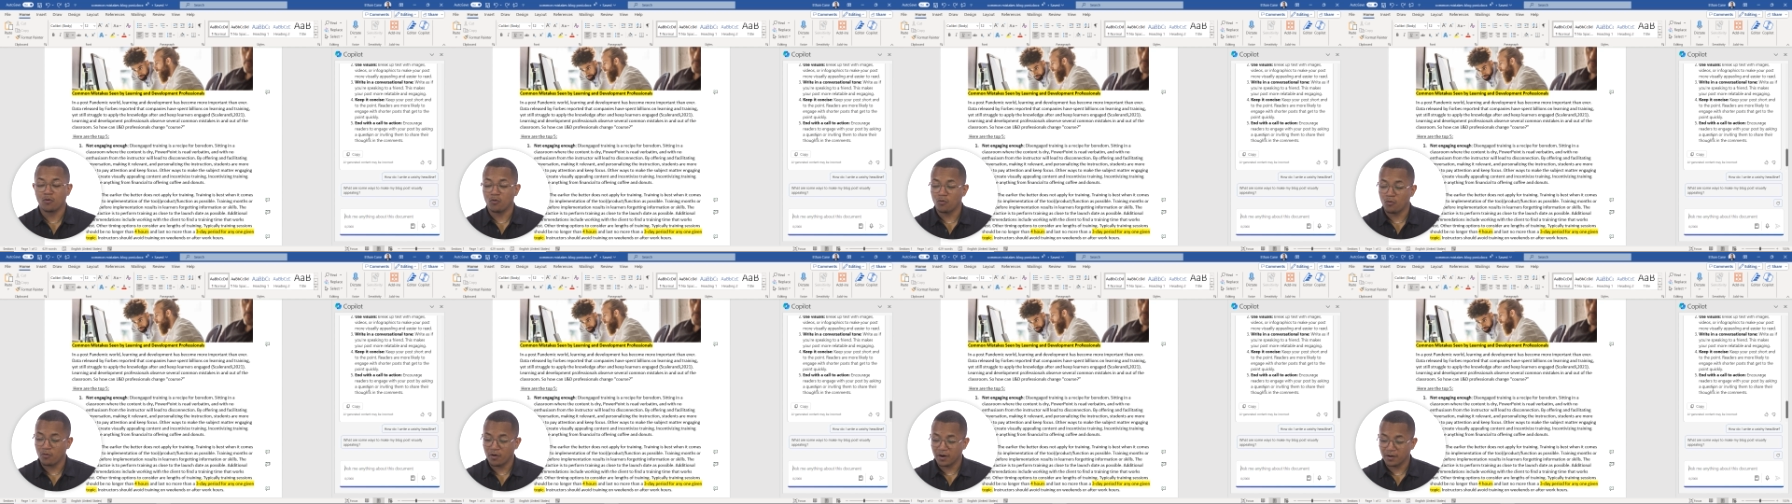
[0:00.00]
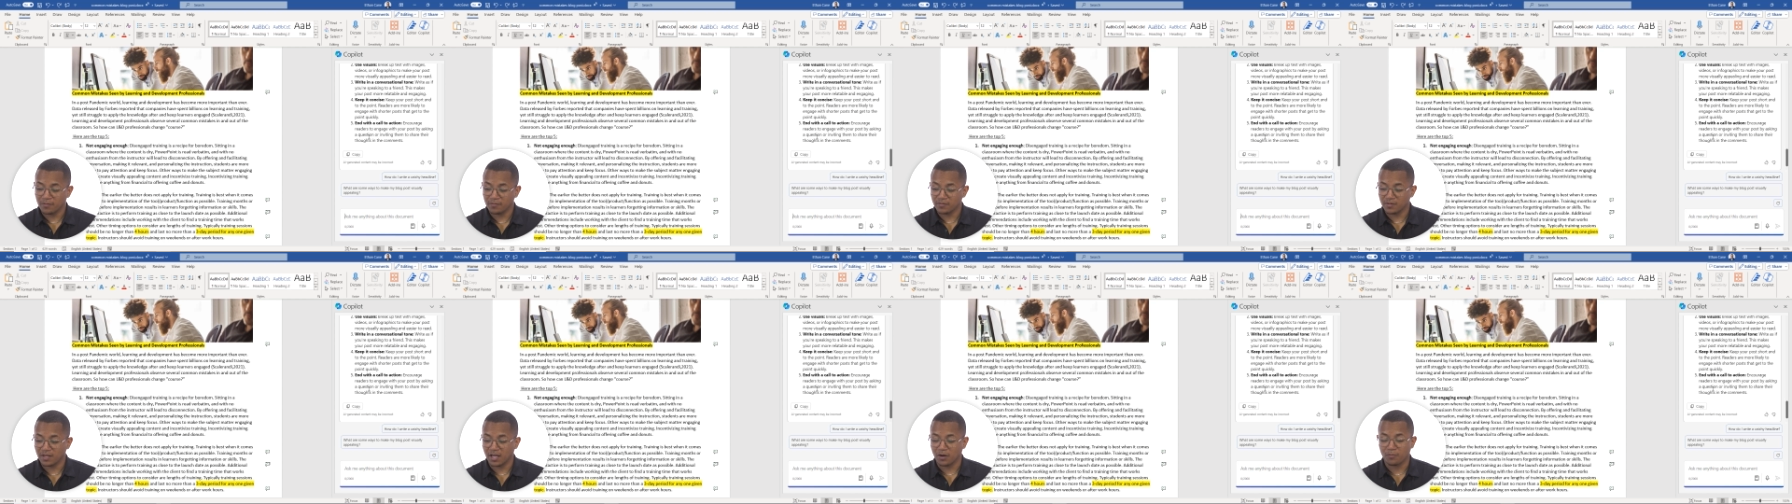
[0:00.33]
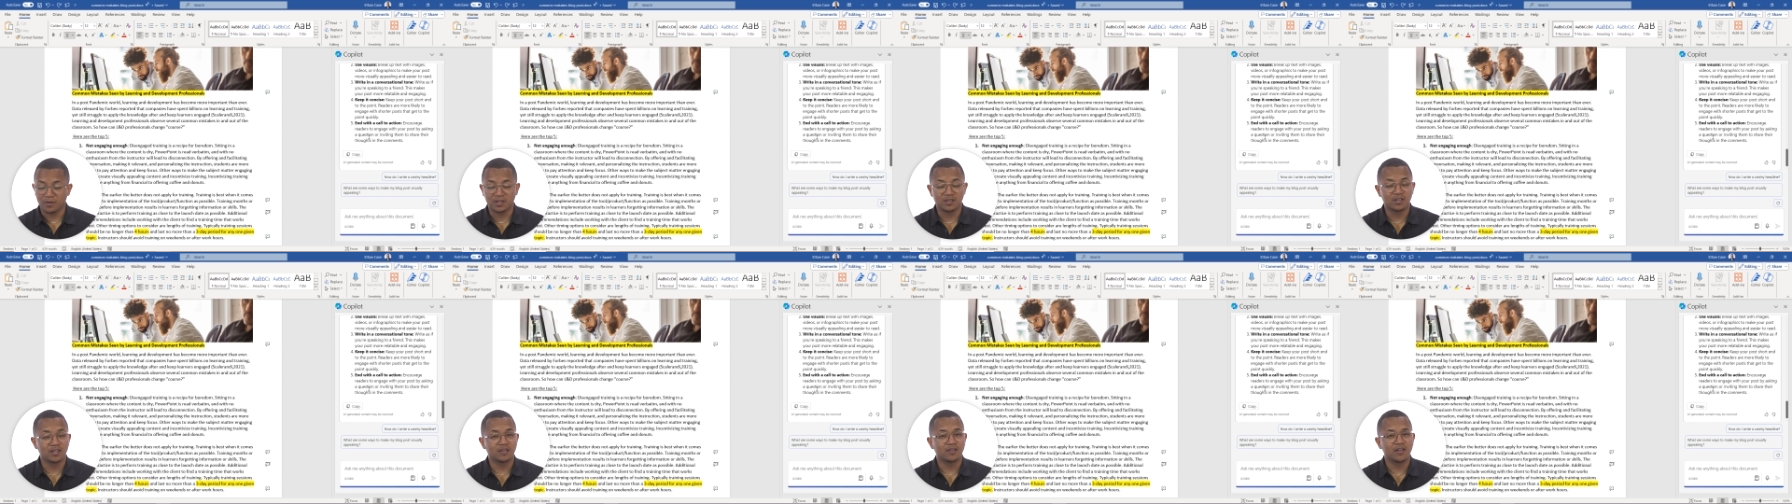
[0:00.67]
Or, like
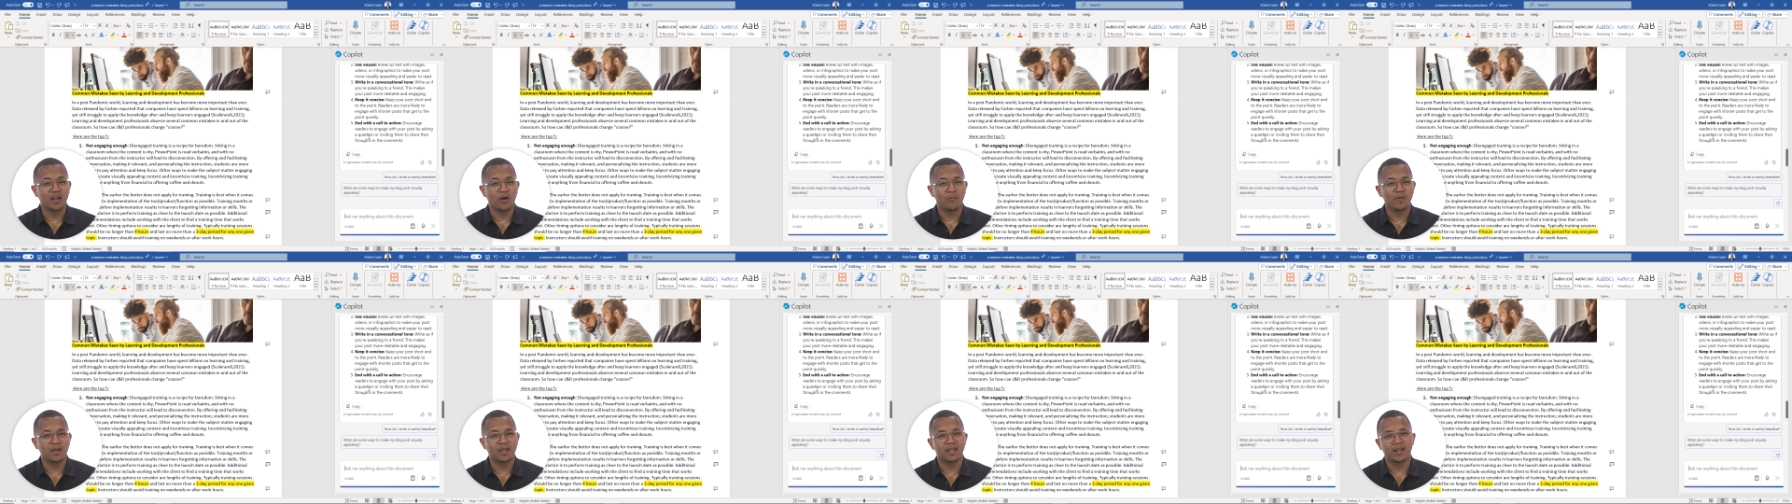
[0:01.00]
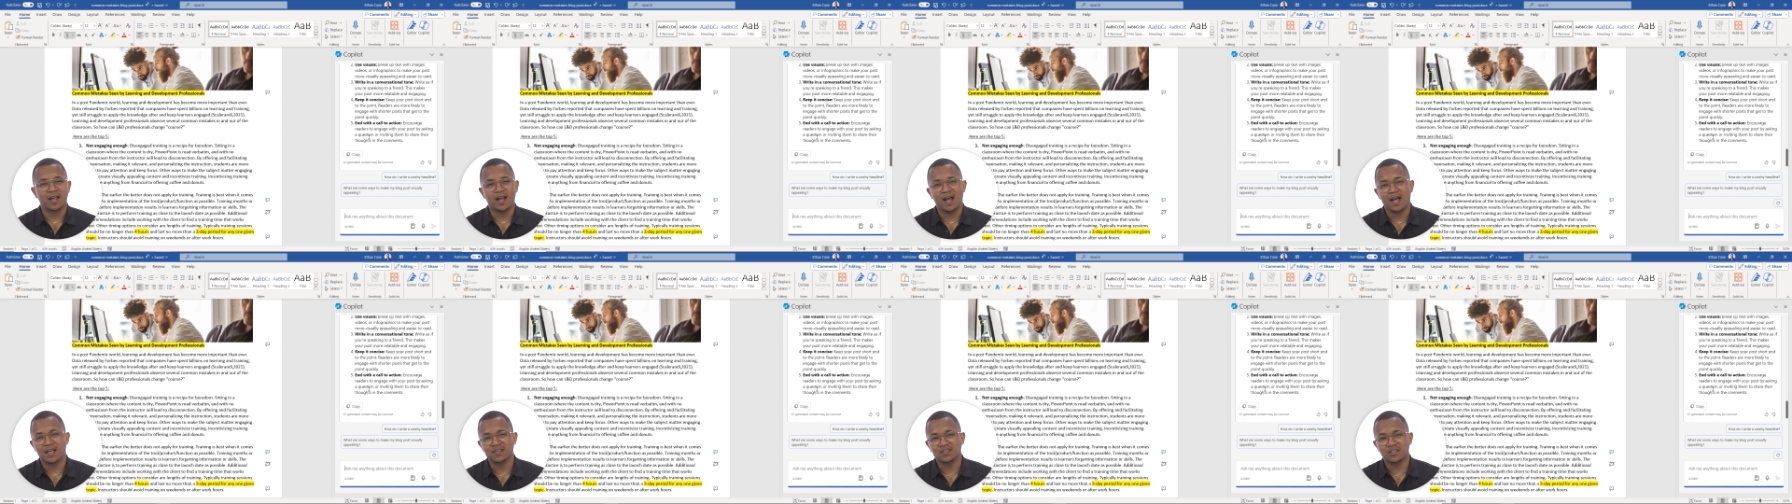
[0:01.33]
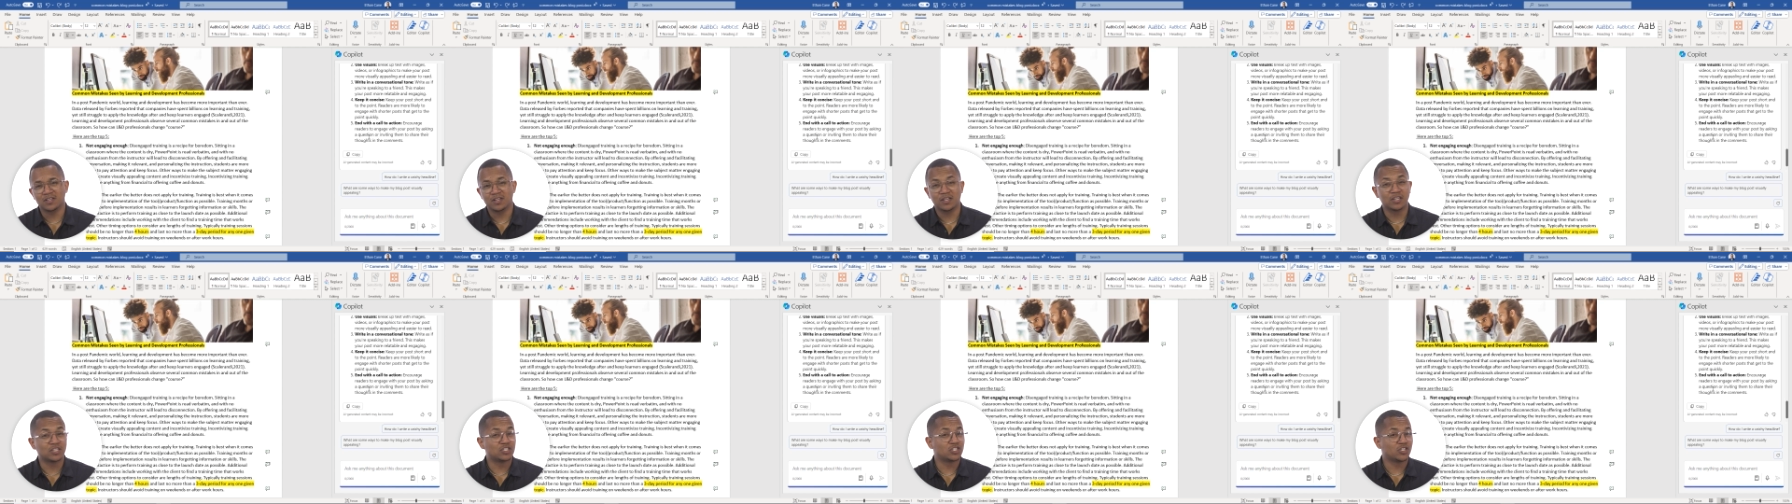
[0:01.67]
we did there, we can
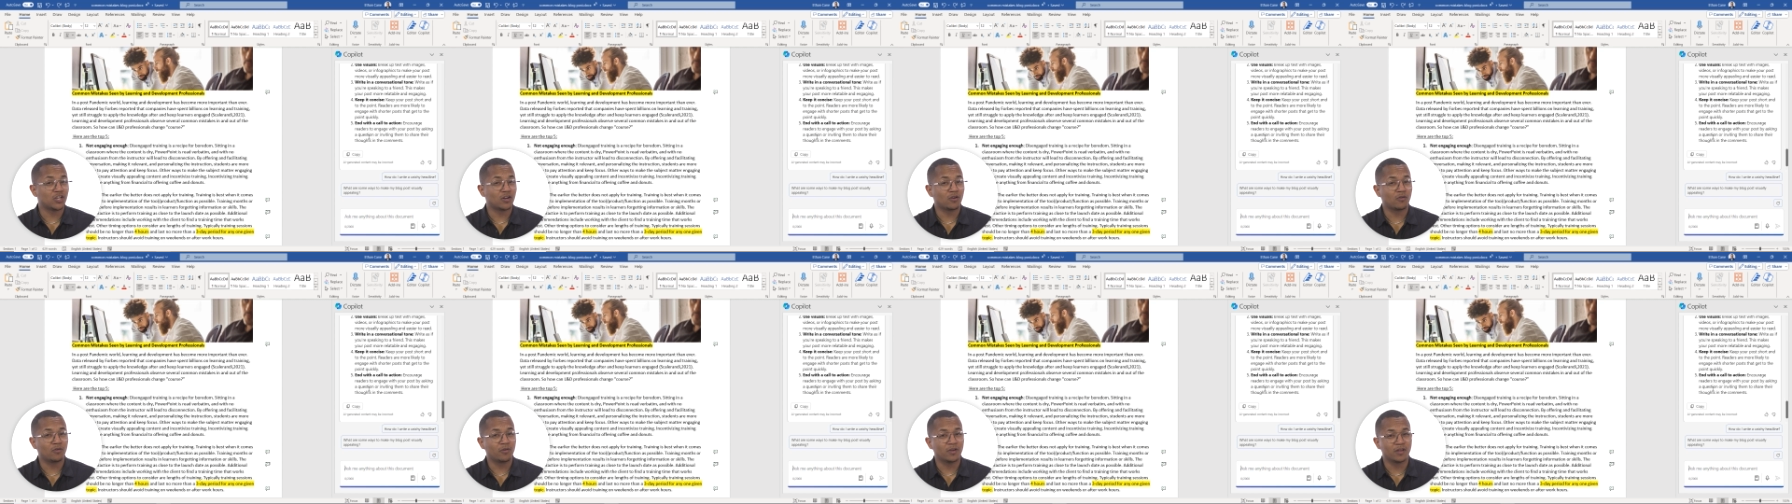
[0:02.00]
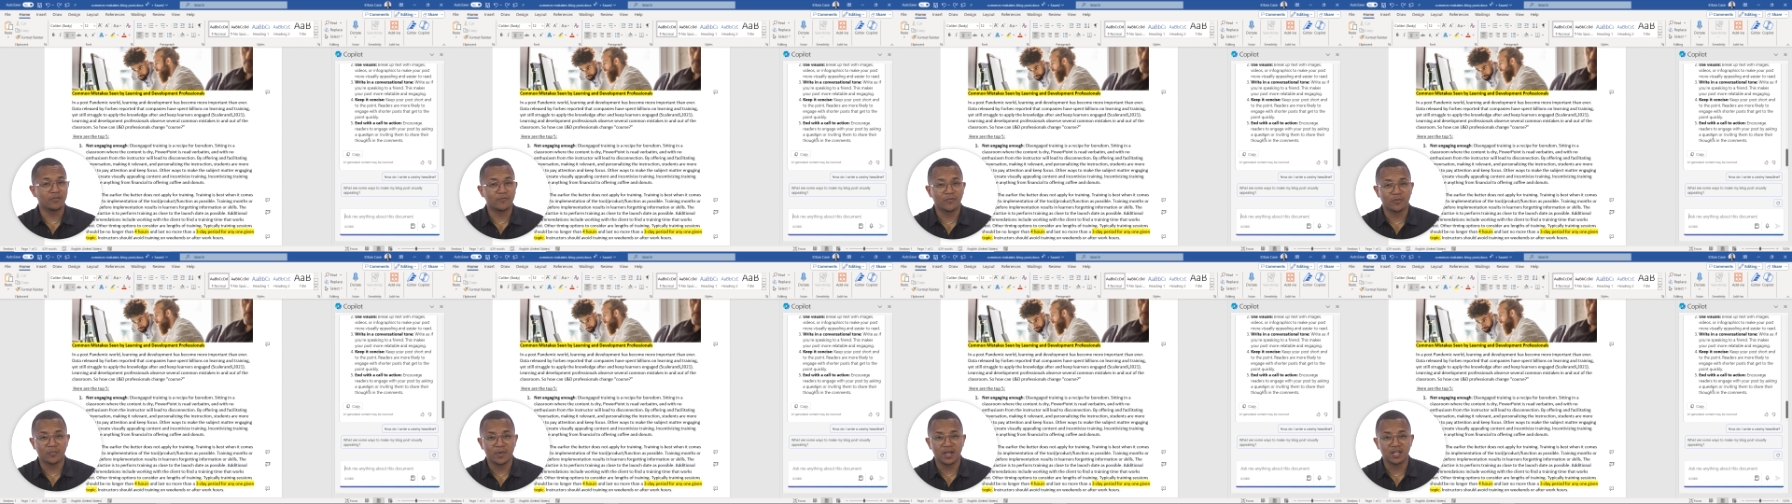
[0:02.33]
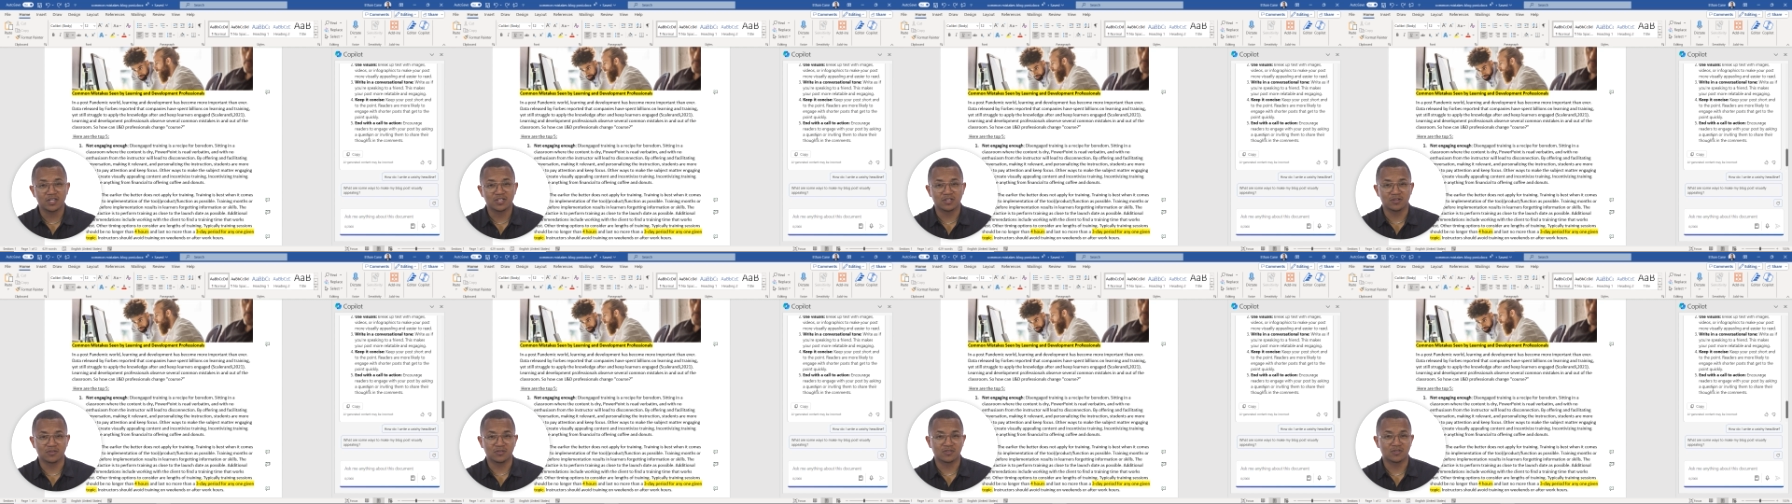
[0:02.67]
ask it as general
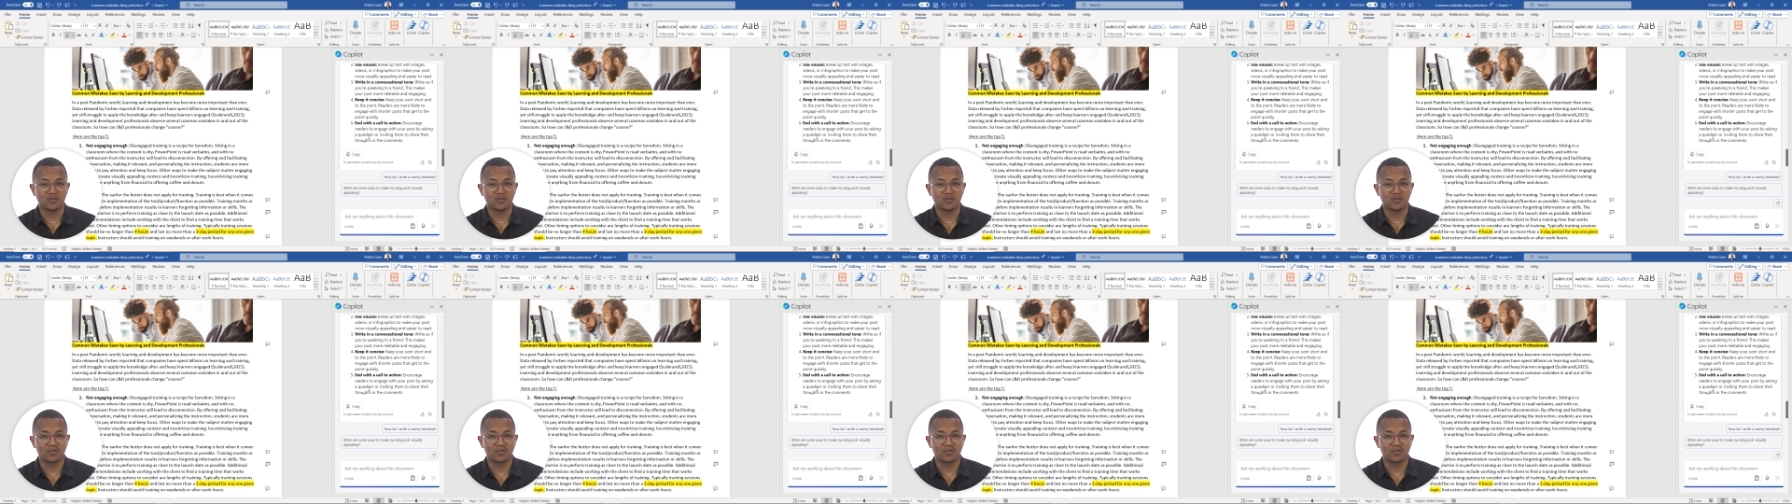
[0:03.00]
information.